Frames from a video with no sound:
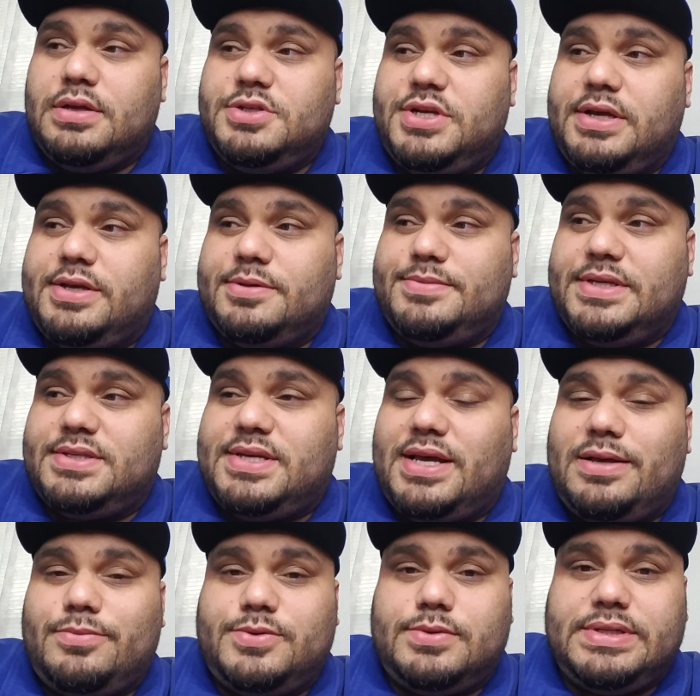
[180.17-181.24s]
Jacobs at
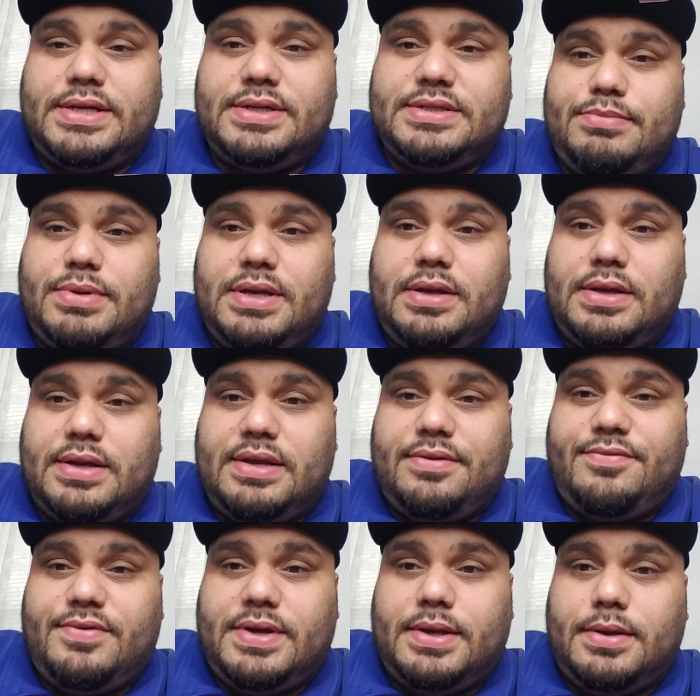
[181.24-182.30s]
times was on bike in that
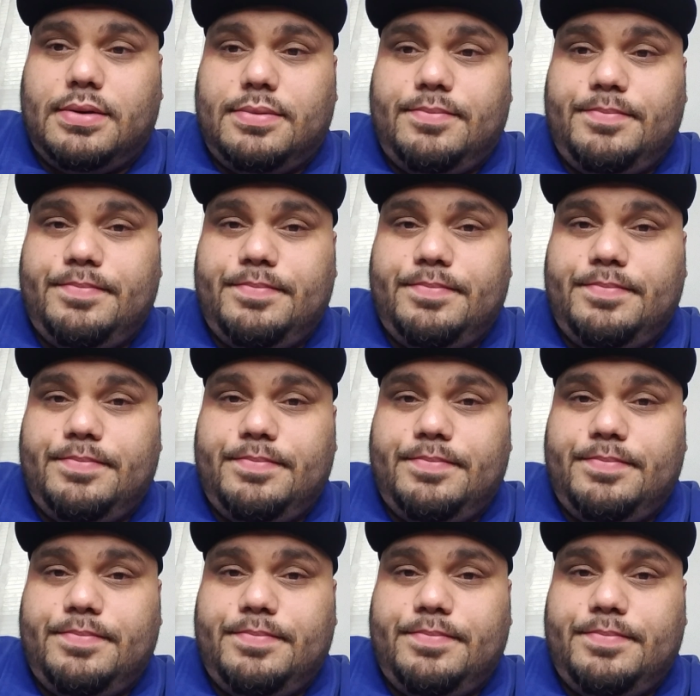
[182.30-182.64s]
fight.